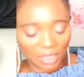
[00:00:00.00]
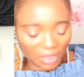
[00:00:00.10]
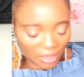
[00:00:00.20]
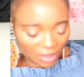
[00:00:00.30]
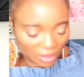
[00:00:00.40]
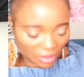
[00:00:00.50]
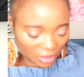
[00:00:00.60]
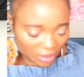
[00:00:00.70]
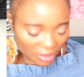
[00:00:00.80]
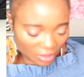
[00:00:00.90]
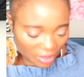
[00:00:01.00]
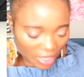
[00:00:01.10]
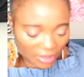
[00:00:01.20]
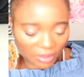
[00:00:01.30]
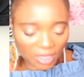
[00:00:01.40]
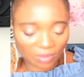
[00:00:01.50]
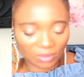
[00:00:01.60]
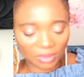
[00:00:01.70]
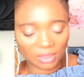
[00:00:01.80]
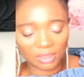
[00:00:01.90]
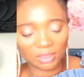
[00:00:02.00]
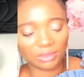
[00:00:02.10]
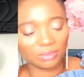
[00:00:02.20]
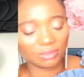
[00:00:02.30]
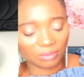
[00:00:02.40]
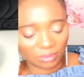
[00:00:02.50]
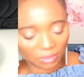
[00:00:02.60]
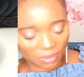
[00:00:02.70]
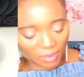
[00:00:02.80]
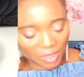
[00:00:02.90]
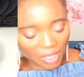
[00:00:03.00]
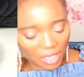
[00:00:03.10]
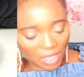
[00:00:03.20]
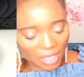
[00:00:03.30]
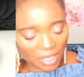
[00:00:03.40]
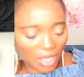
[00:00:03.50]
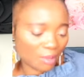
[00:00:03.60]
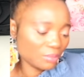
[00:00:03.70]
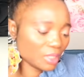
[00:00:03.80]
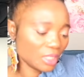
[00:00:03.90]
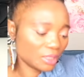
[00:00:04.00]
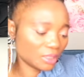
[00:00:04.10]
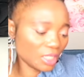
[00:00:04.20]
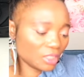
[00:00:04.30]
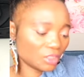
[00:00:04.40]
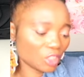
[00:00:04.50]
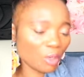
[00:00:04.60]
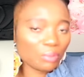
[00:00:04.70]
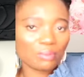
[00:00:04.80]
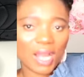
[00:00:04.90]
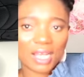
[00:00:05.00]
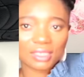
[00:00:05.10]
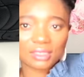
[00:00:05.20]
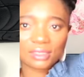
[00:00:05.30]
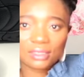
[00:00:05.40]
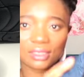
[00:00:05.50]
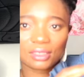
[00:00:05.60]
And this is a size 7C too. Yep, it says Jump Max.